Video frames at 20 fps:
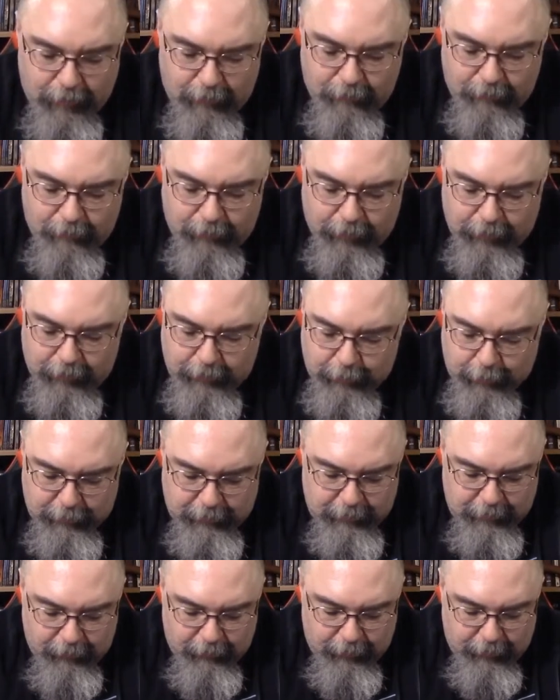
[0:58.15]
Very
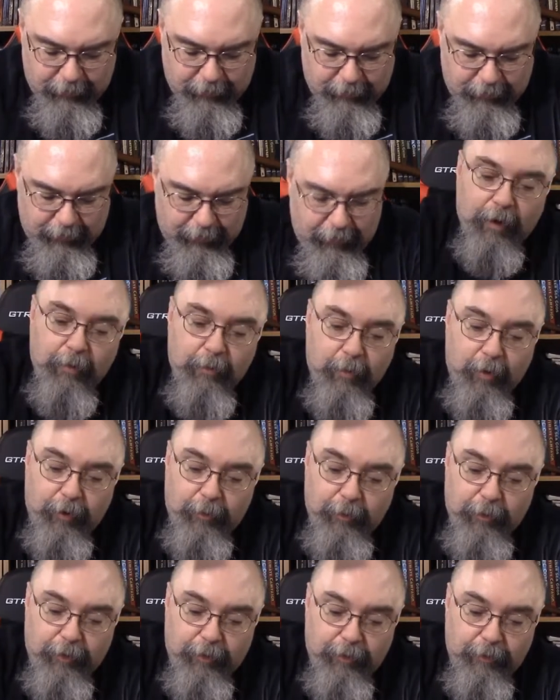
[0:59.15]
specifically, Mark
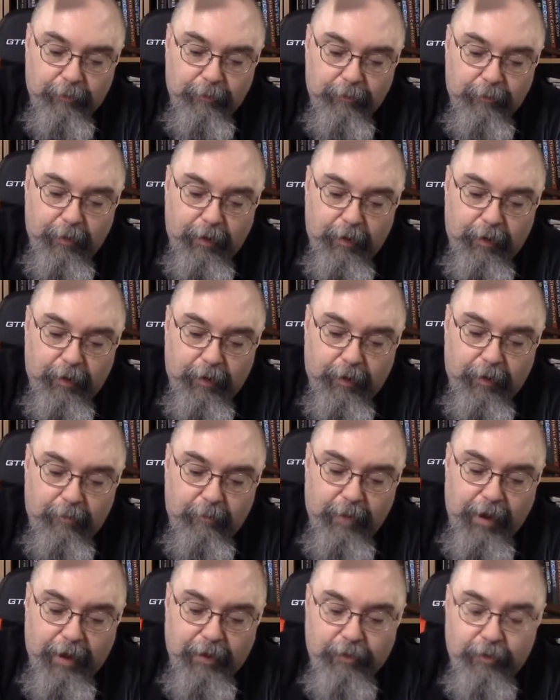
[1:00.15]
Miller and
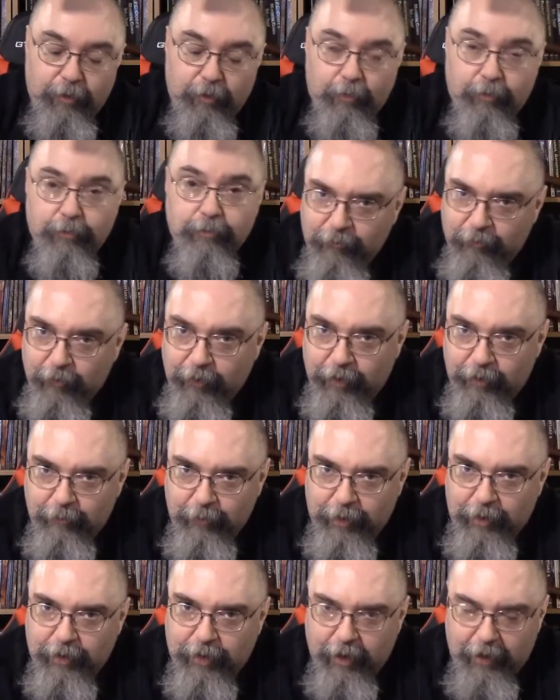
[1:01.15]
Matthew. Forgive
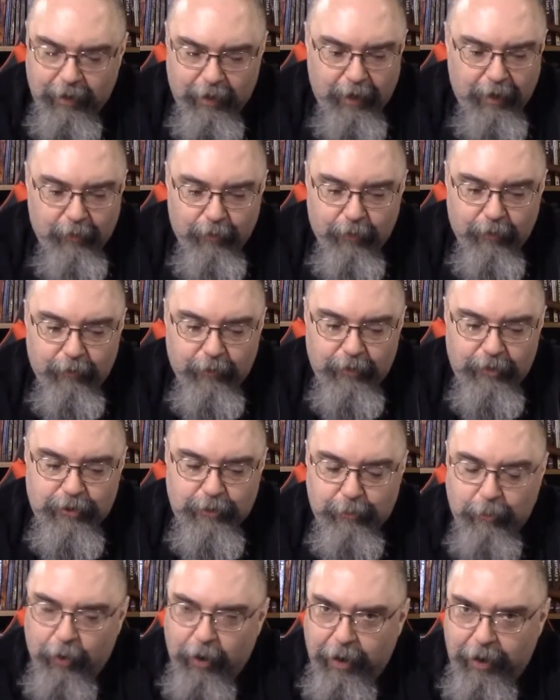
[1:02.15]
me, I don't know if it's
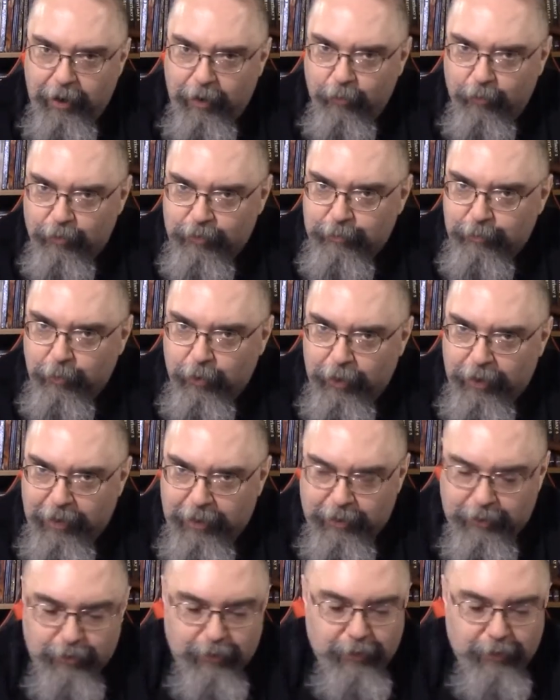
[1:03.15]
Sprang or Sprange,